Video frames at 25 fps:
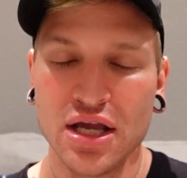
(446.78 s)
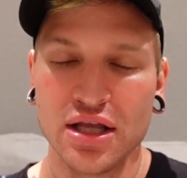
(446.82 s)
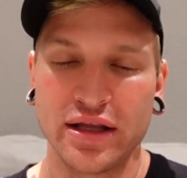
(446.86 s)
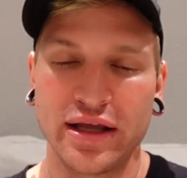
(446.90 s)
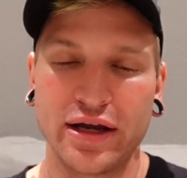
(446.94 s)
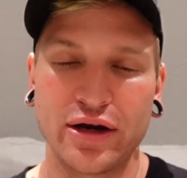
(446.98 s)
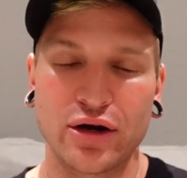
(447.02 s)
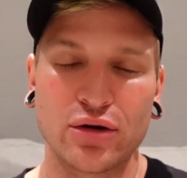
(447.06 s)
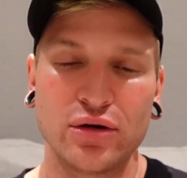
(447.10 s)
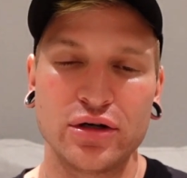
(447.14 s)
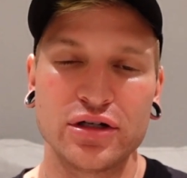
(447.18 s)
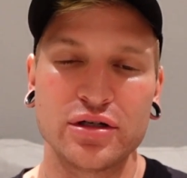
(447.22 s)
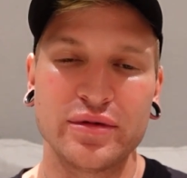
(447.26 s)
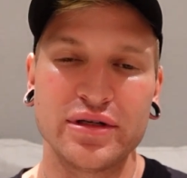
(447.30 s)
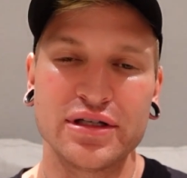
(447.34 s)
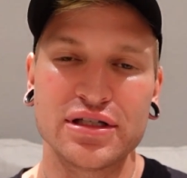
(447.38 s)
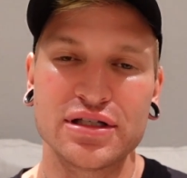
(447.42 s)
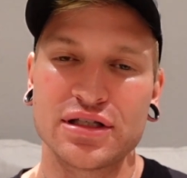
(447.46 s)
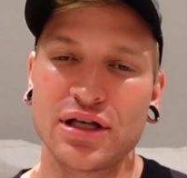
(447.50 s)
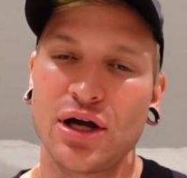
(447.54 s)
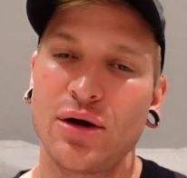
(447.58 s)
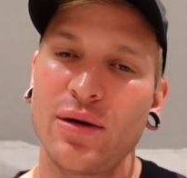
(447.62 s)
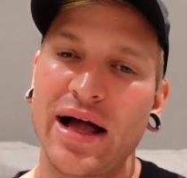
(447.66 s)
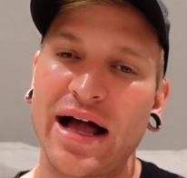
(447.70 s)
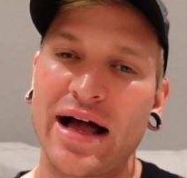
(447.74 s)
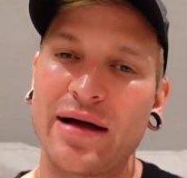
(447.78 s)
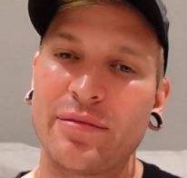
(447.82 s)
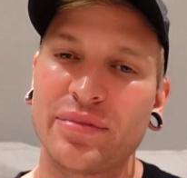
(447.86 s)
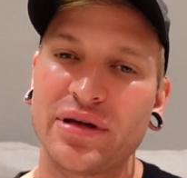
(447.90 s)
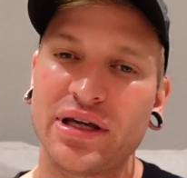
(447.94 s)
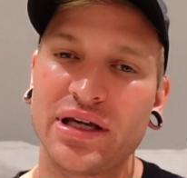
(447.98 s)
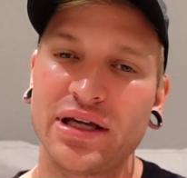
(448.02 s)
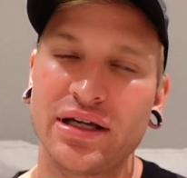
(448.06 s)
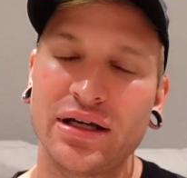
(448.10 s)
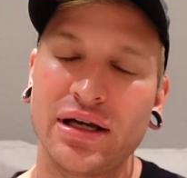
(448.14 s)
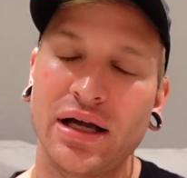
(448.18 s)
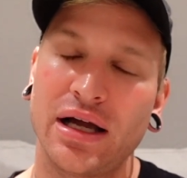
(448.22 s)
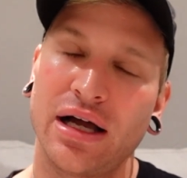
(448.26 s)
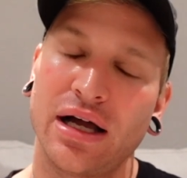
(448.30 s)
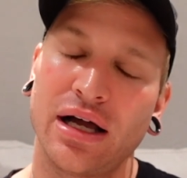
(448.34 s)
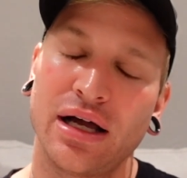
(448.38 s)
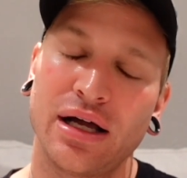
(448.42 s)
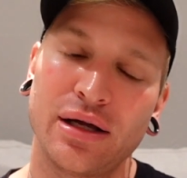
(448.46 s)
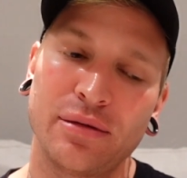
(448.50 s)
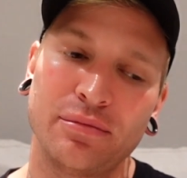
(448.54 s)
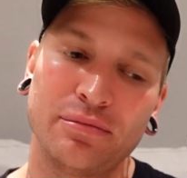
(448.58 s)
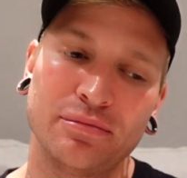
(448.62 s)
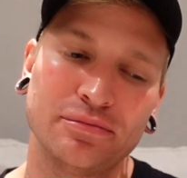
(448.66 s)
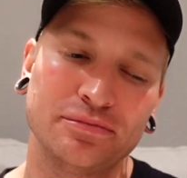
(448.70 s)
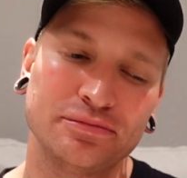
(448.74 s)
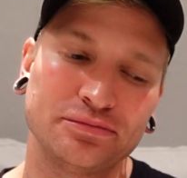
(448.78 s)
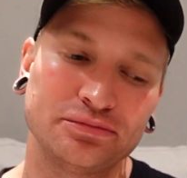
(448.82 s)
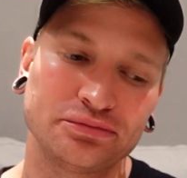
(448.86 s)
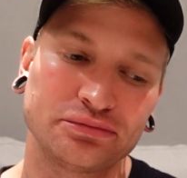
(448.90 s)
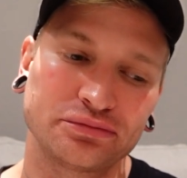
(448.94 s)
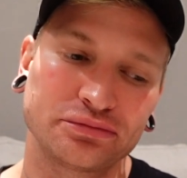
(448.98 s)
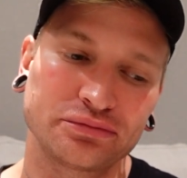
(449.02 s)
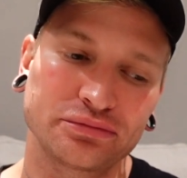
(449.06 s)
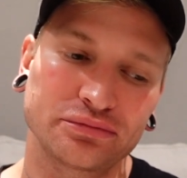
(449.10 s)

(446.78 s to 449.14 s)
They are going to be so happy. Um,